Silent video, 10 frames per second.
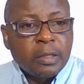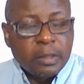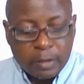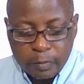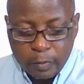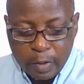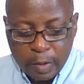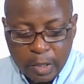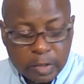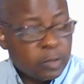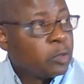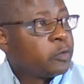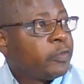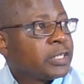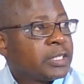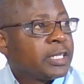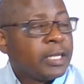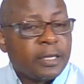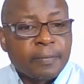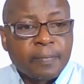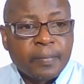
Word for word: in, let's go to verse 10